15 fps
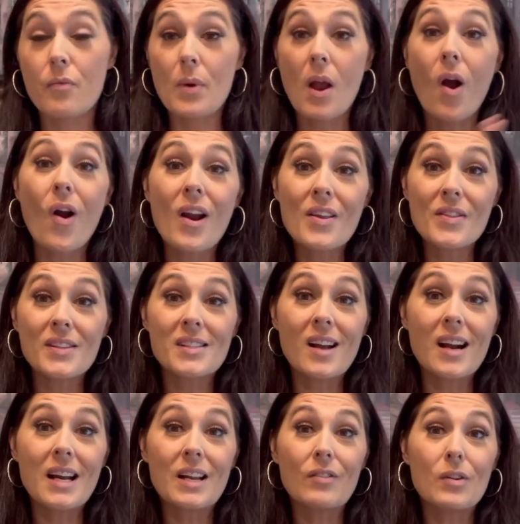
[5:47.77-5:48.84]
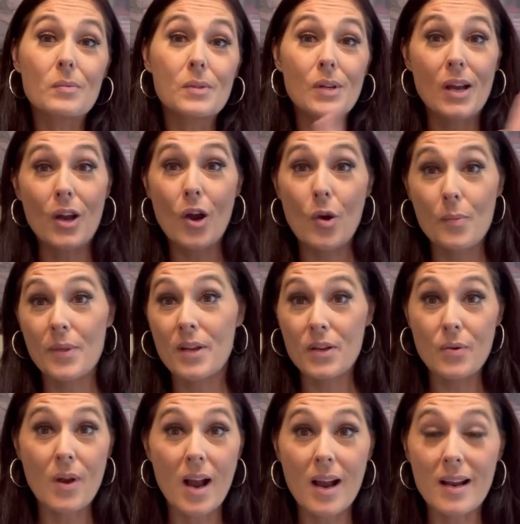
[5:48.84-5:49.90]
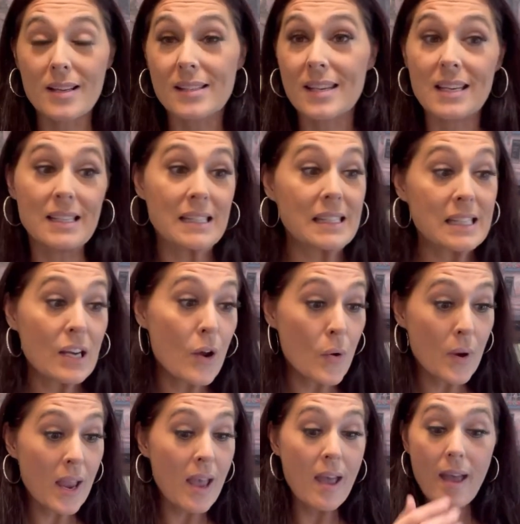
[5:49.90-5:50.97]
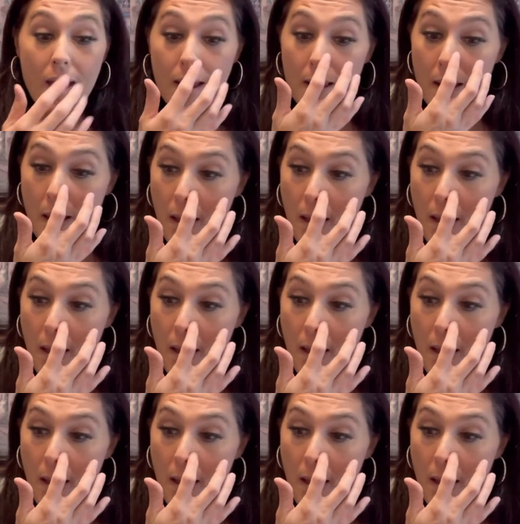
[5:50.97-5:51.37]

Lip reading: We are in the dining room, so I hope that you guys can see okay.